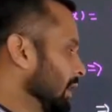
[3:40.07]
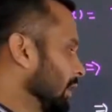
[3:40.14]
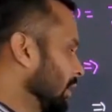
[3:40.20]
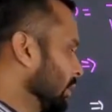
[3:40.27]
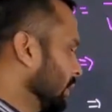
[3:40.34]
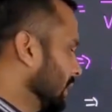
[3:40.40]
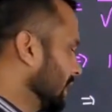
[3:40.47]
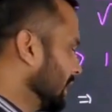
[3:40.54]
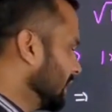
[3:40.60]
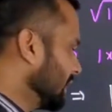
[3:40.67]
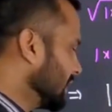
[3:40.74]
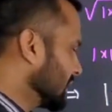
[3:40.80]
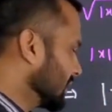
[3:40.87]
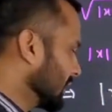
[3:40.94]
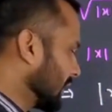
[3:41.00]
Now in
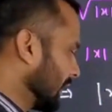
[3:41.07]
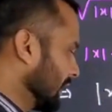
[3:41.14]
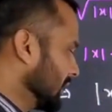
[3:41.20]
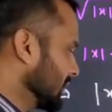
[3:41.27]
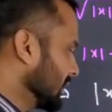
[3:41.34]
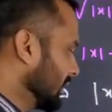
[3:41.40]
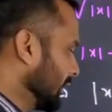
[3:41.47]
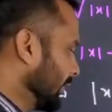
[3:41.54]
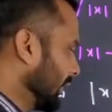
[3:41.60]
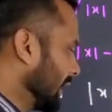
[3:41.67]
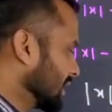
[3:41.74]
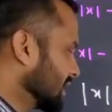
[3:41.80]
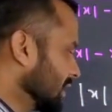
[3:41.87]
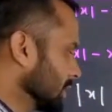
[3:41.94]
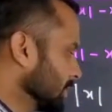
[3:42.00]
this range, if
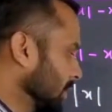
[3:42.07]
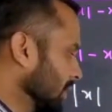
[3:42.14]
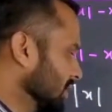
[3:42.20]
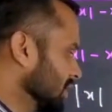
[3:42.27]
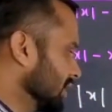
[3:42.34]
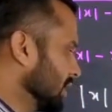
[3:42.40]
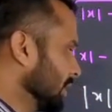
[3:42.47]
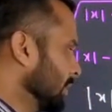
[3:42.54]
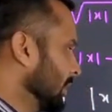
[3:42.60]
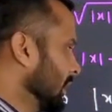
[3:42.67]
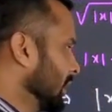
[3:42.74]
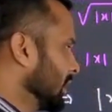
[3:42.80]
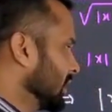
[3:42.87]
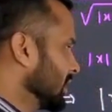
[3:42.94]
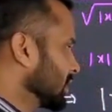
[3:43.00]
x is positive,